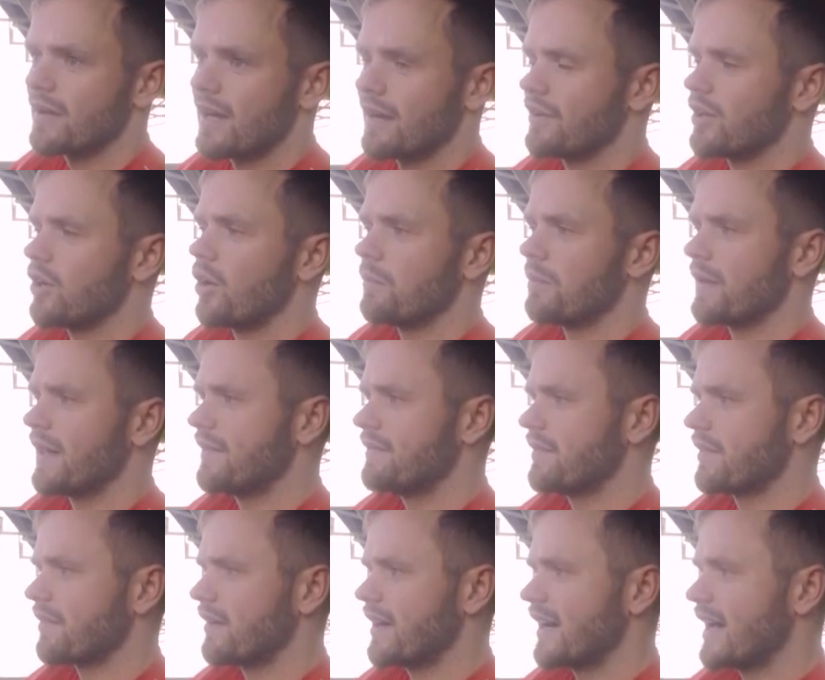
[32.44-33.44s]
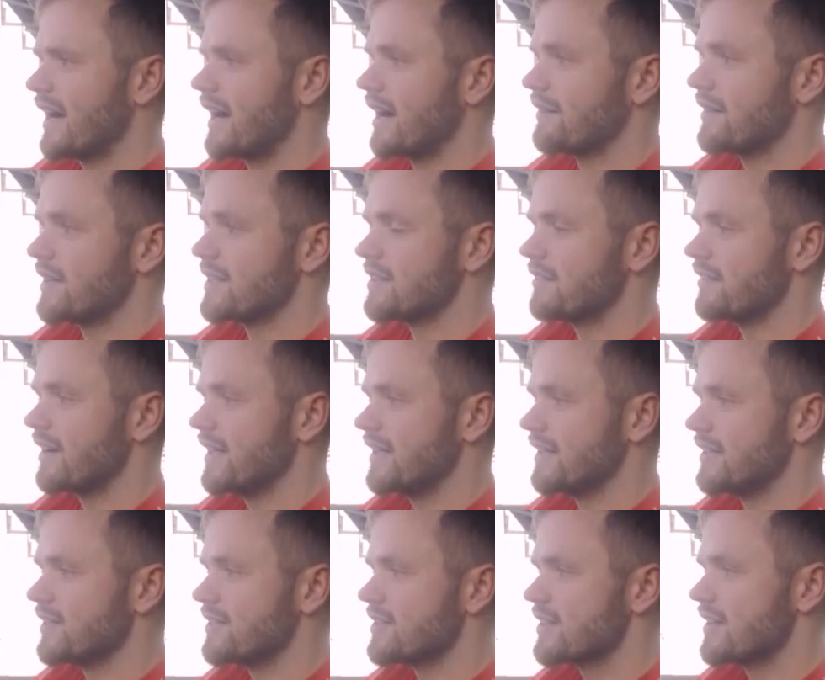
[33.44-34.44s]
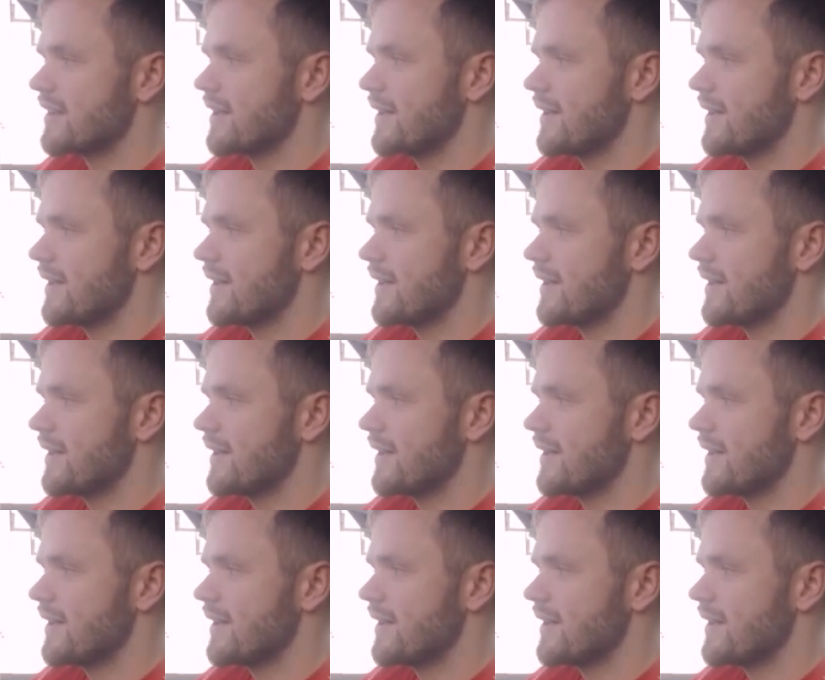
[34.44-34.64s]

Having not played for 3.5 years at Rangers,